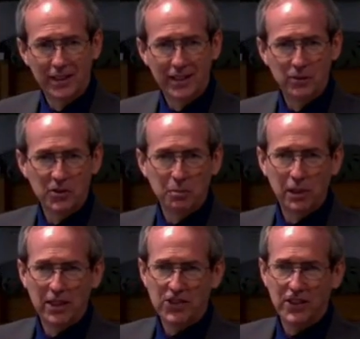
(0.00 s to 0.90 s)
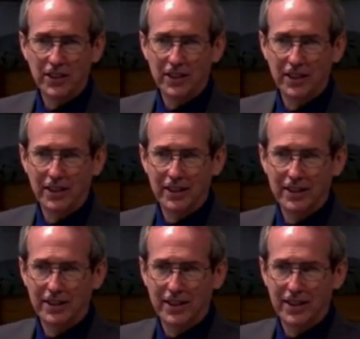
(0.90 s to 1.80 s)
It was a blessing and
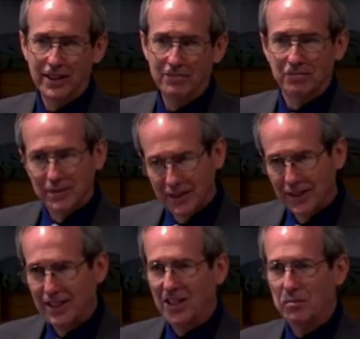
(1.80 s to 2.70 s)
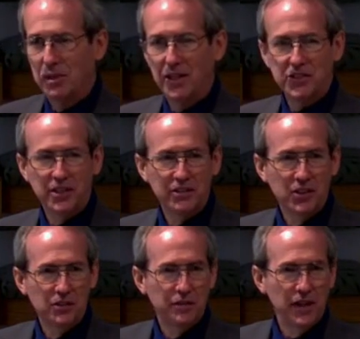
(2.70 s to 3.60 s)
um, a blessing of
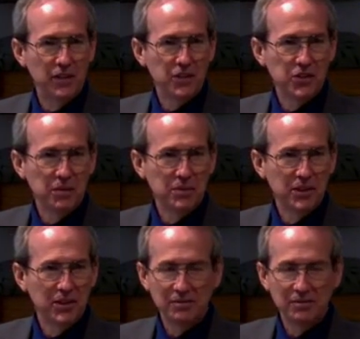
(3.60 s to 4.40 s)
good fellowship, too.